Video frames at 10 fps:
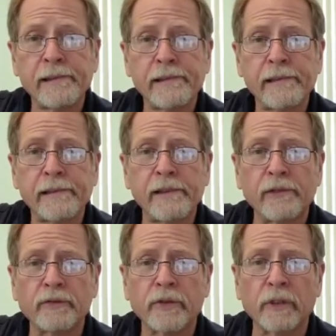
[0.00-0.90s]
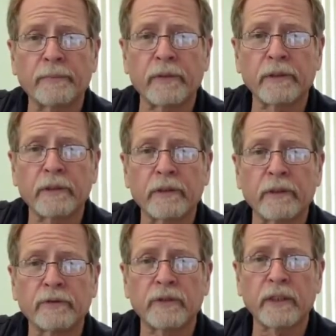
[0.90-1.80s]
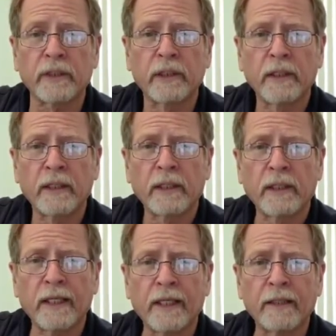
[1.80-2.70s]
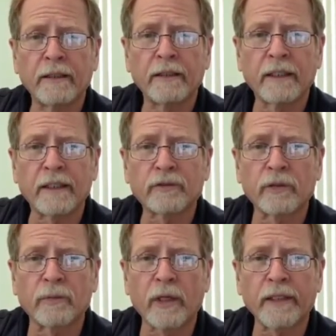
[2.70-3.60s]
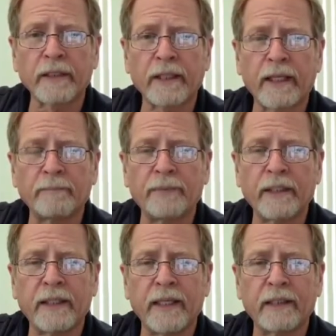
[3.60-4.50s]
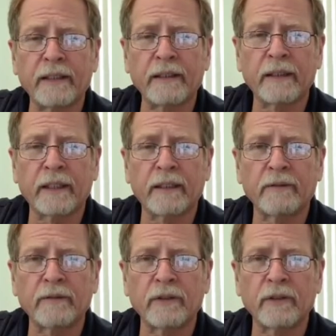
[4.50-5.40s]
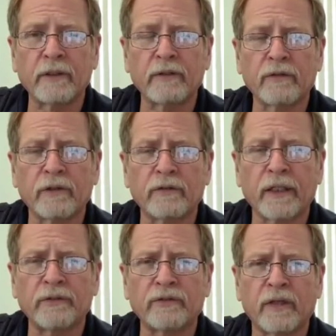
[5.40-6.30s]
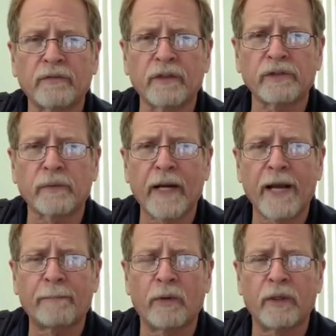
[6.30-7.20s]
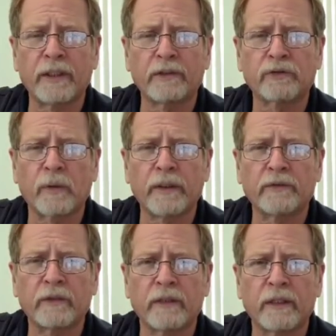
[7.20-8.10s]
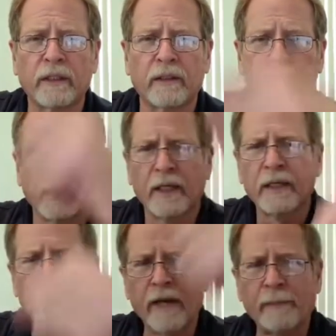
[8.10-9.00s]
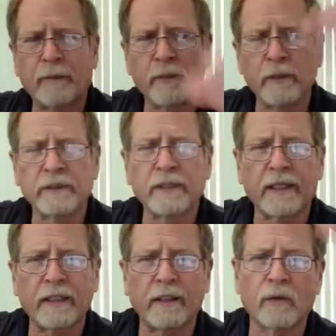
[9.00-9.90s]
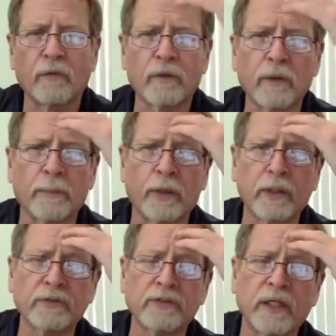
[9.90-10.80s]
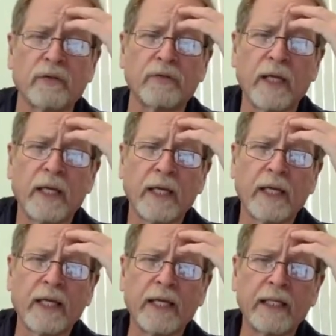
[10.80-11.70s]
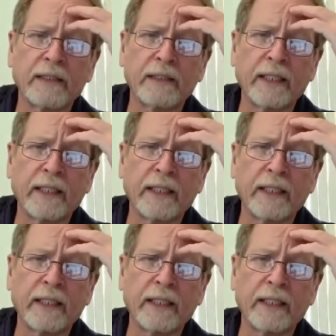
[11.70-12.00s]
you could use a clip-on glow stick. Electrical marking tape, Pete Gannon, the tight stuff that you wrap on and squeeze, wrap it really tight and over and upon itself. And